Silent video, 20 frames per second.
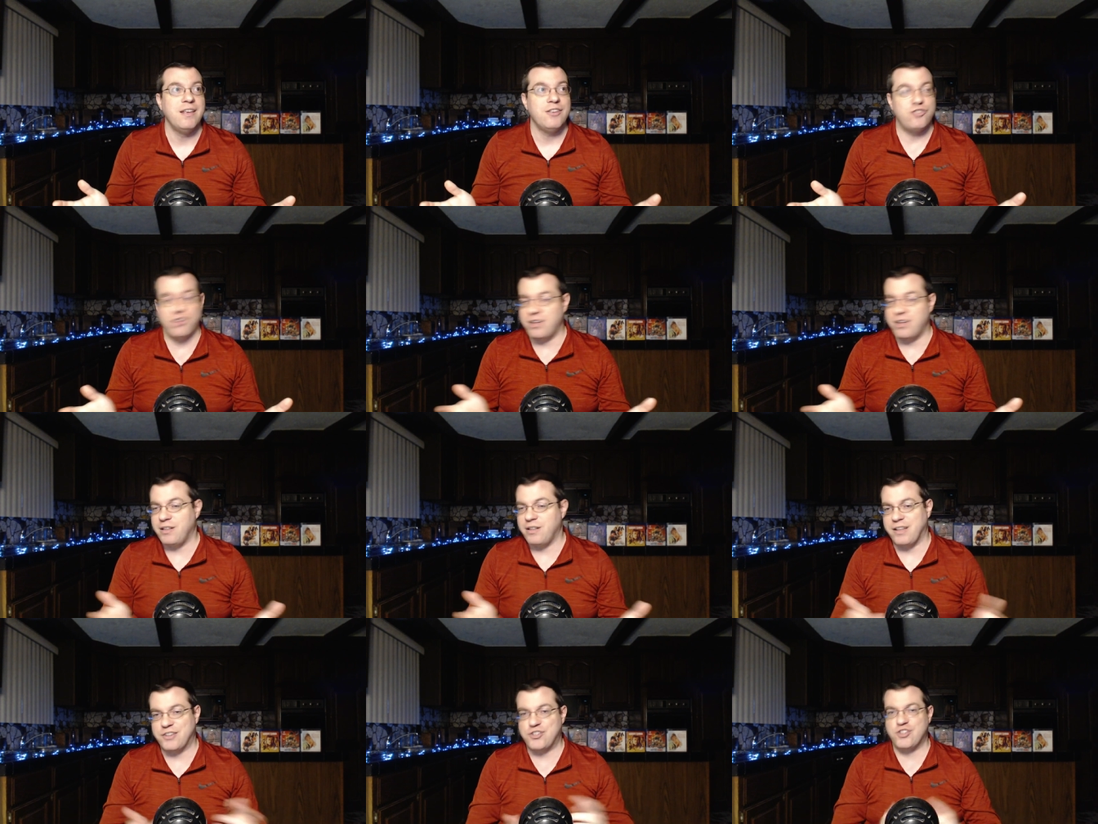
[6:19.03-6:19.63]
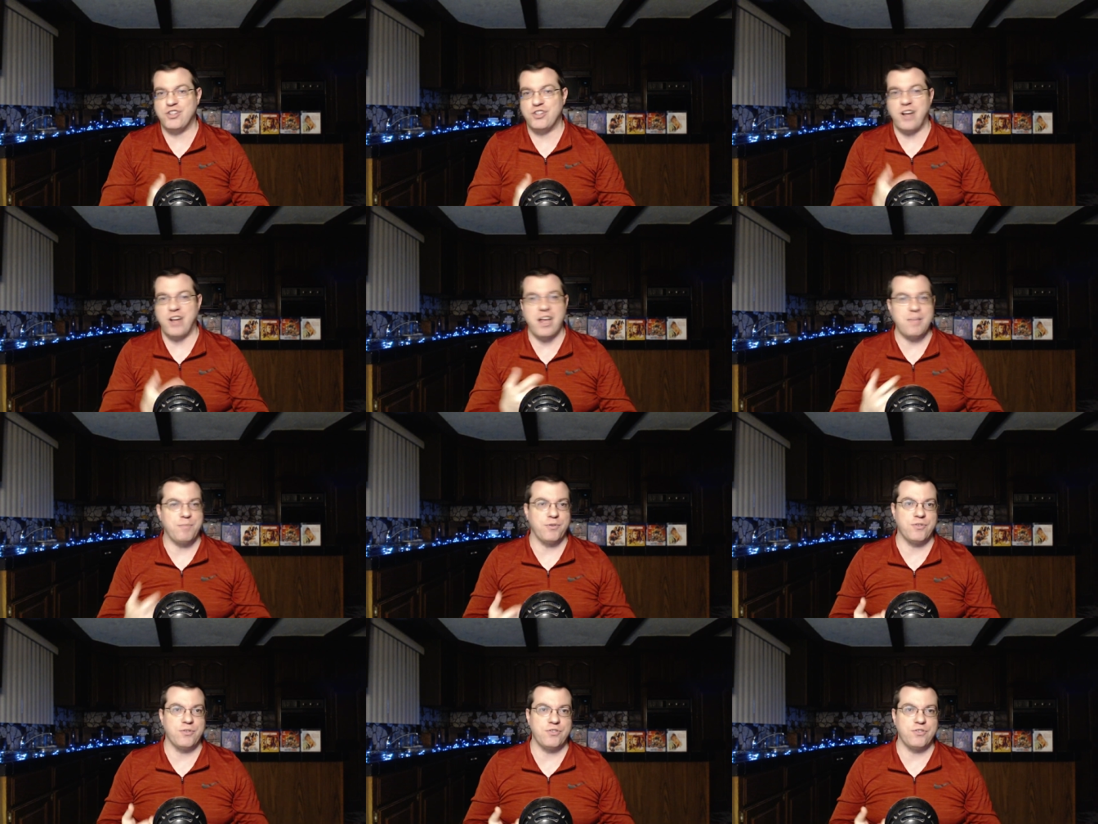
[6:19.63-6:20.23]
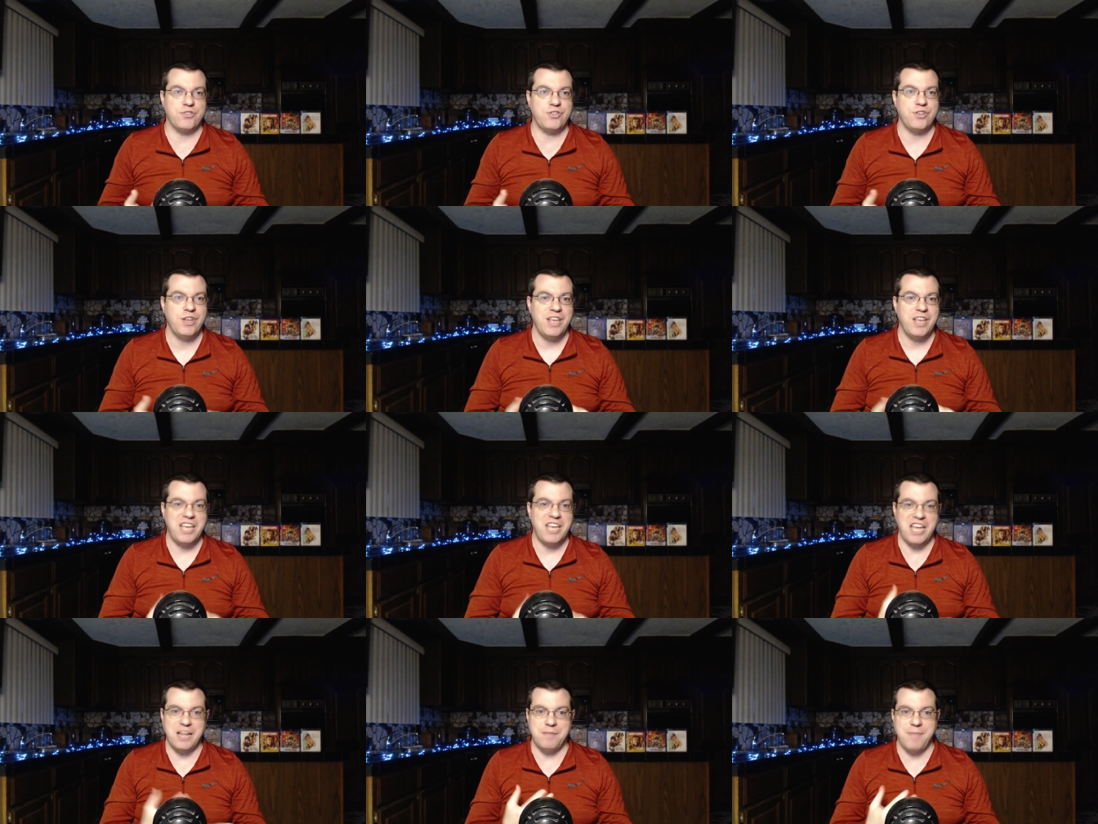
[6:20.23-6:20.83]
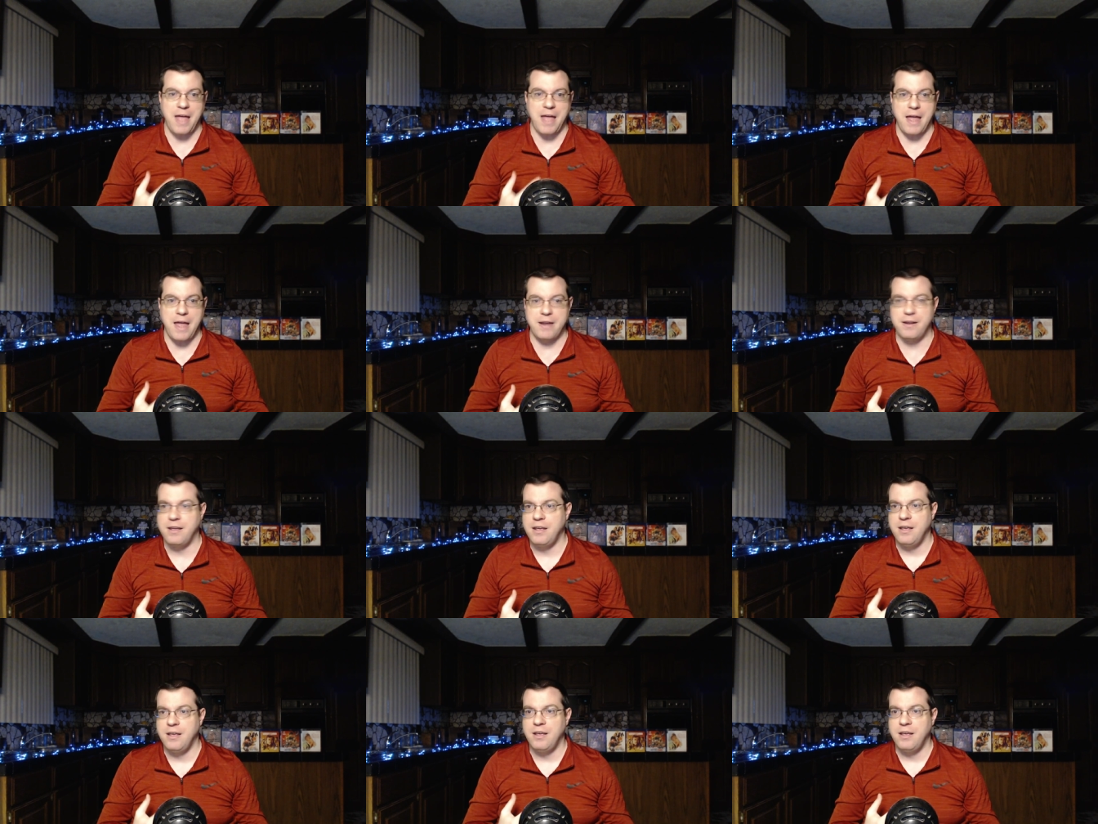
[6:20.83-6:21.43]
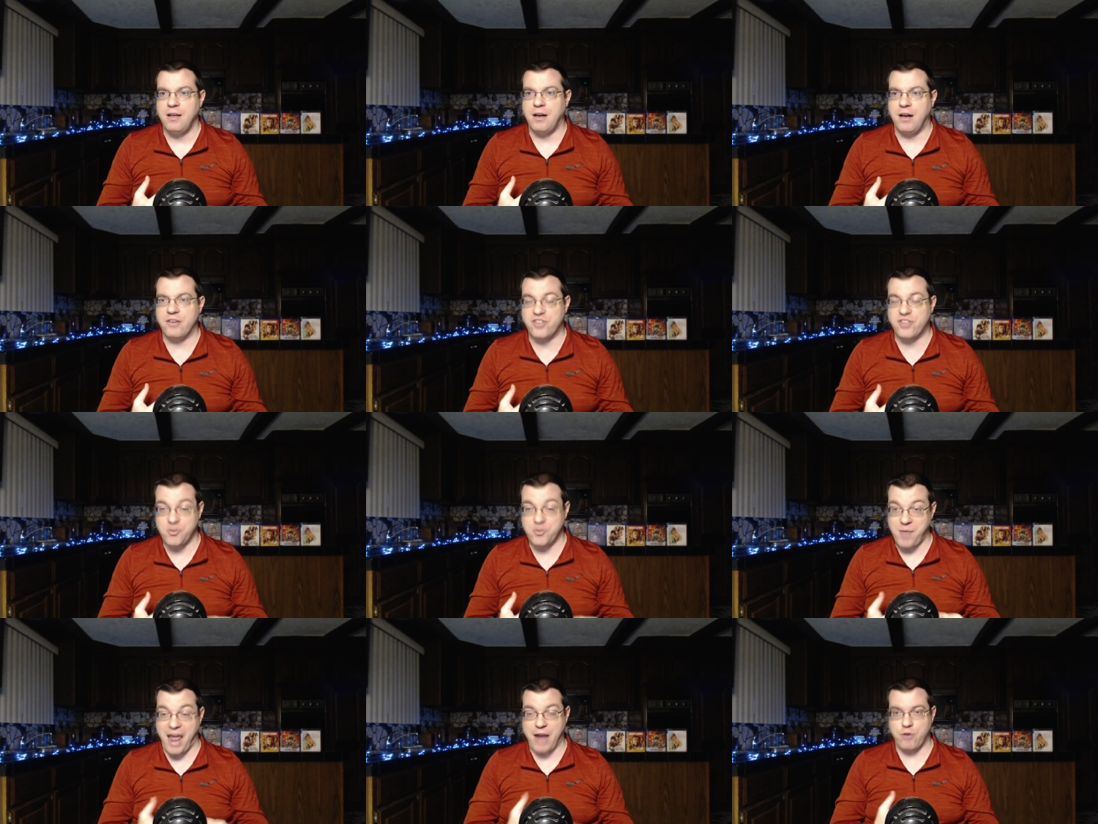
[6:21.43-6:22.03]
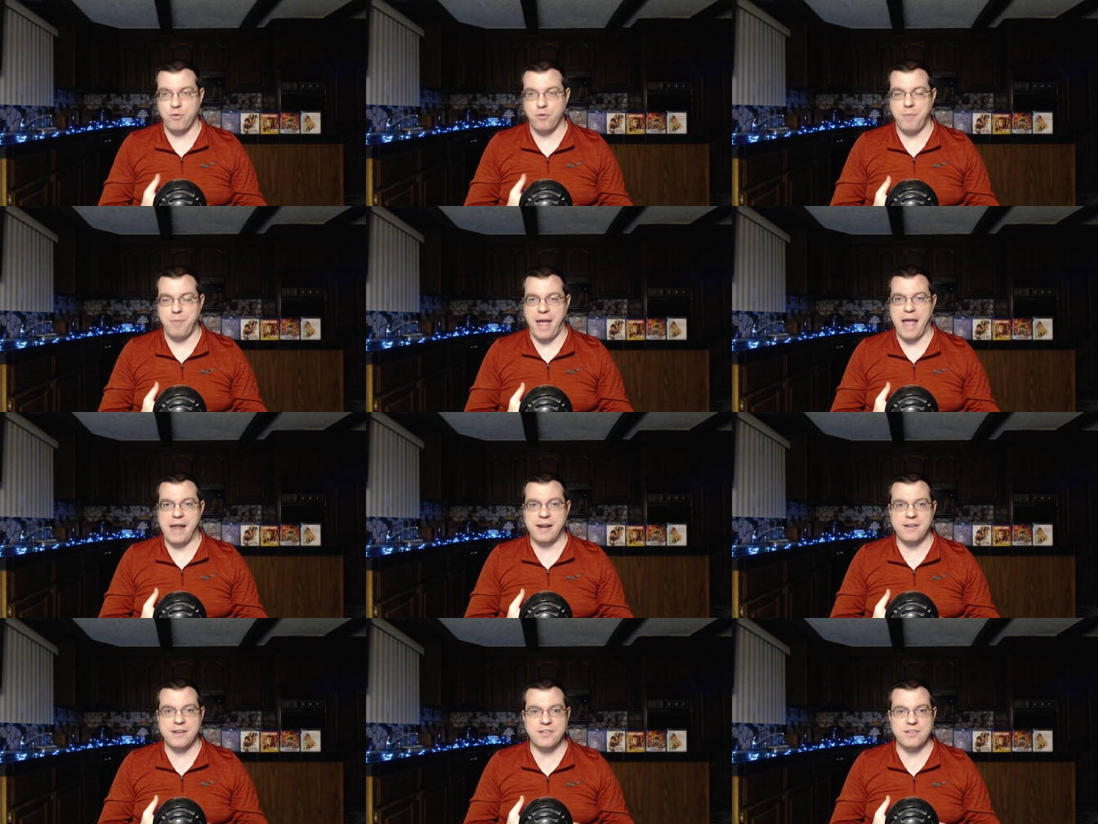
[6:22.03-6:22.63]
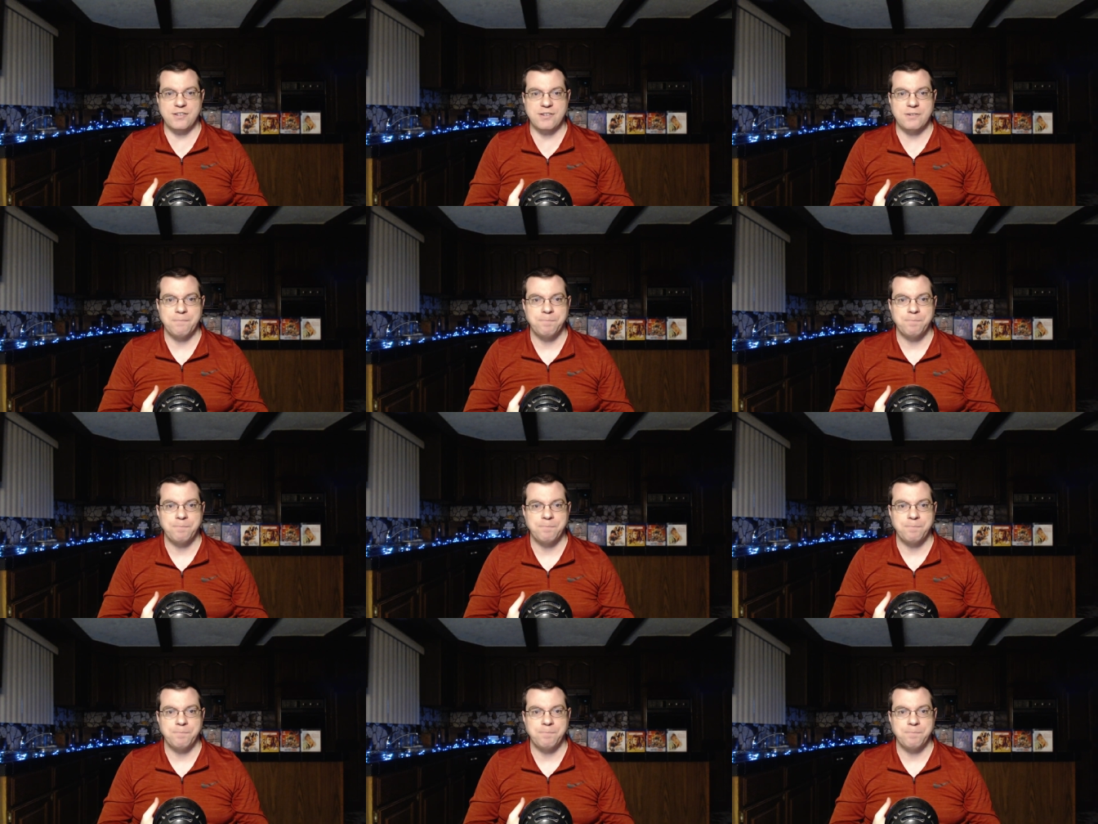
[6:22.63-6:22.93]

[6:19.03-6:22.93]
So you get, like, snipers, hitmen, some acrobatics,